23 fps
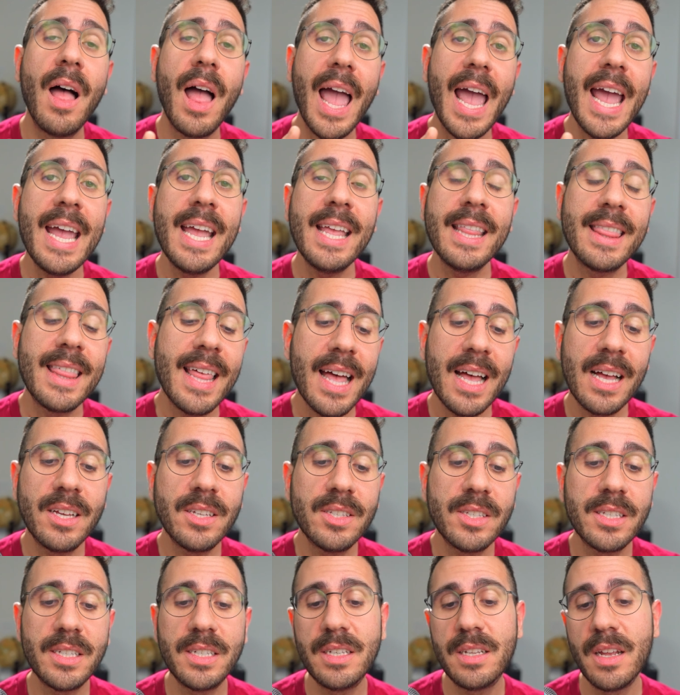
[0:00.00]

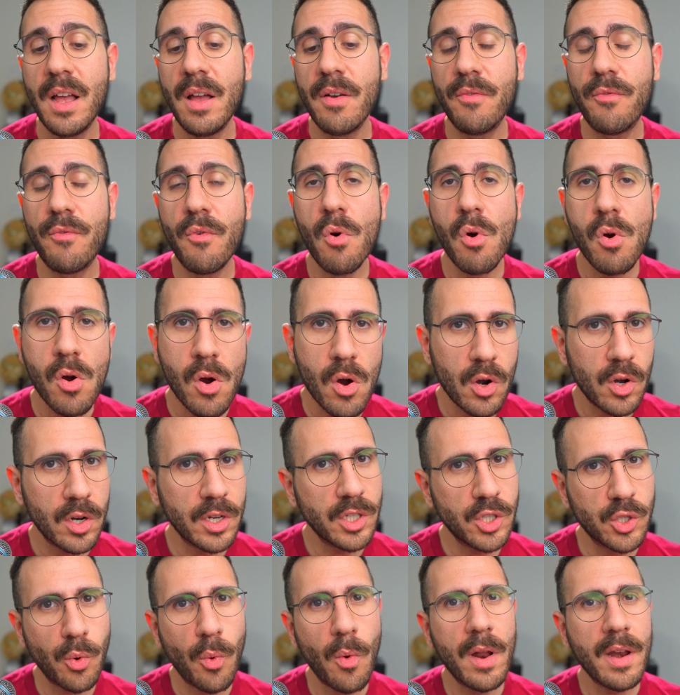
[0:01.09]

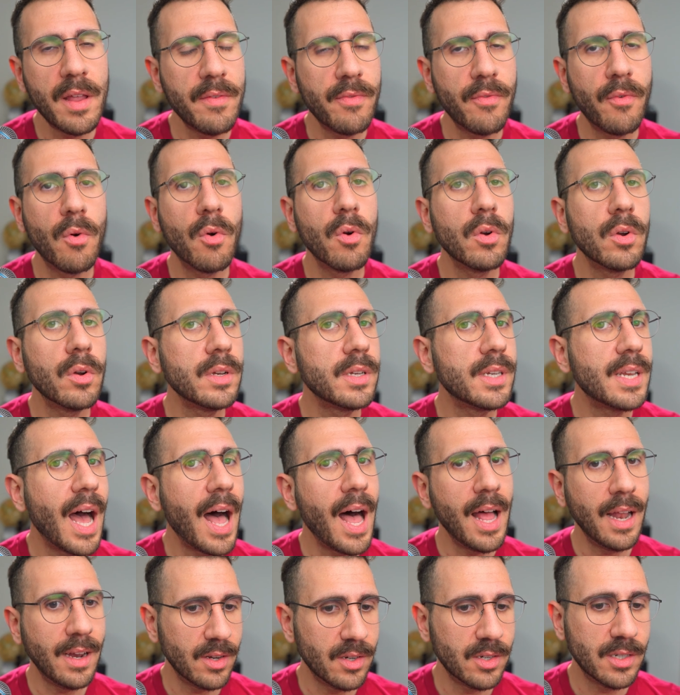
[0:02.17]

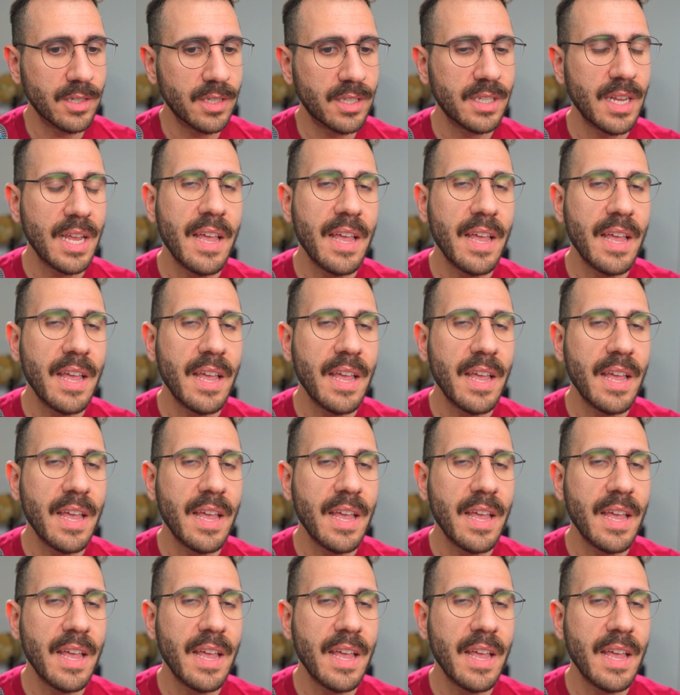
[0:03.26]
$8,424